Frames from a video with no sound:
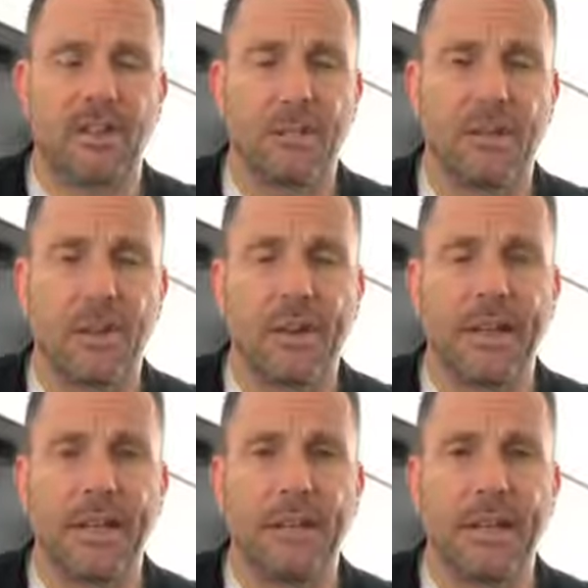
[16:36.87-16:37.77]
Some of you
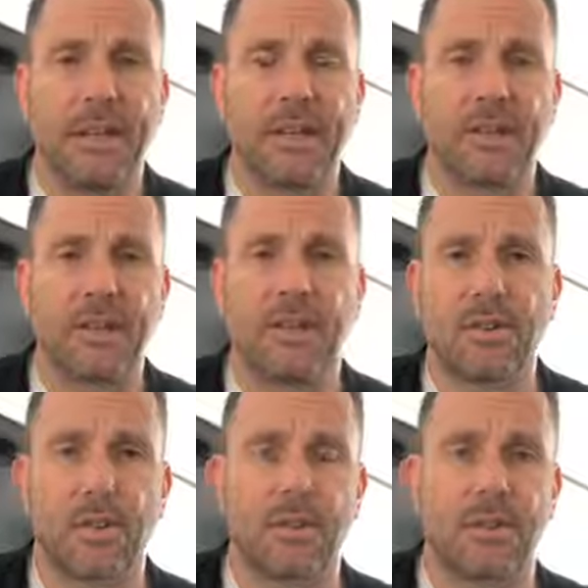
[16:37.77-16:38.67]
need to be less
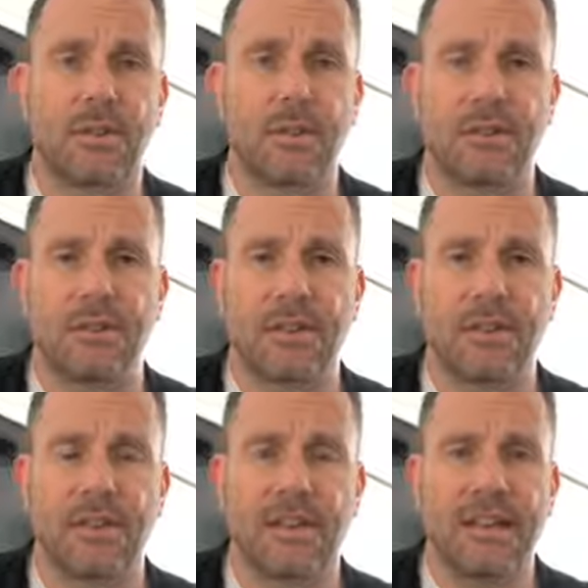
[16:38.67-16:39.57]
concerned with your
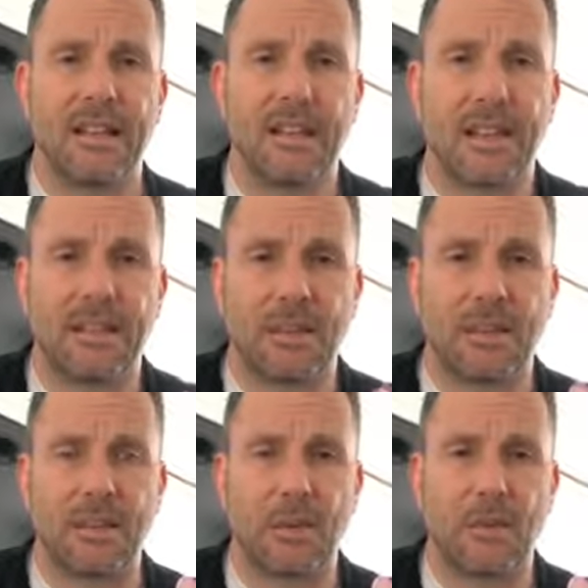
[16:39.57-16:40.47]
business, less
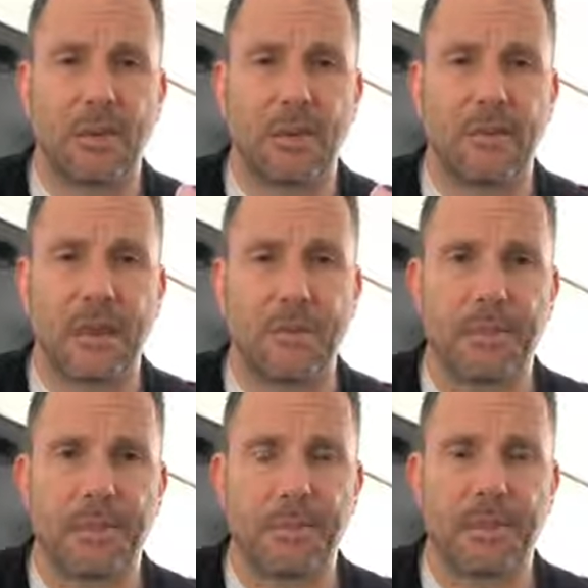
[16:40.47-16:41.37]
concerned with your
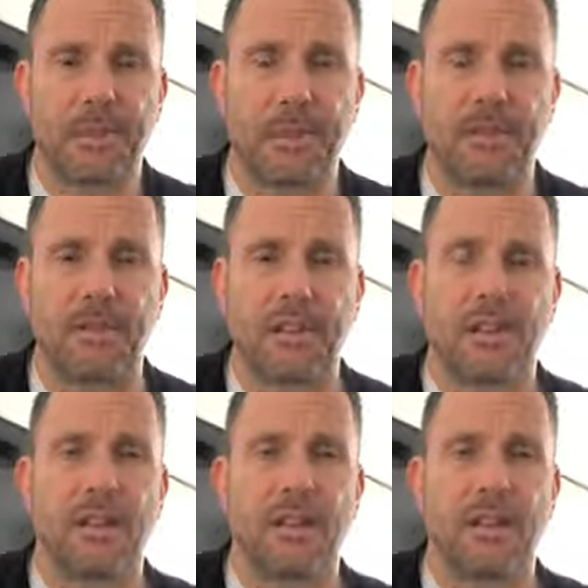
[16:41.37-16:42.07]
family's business,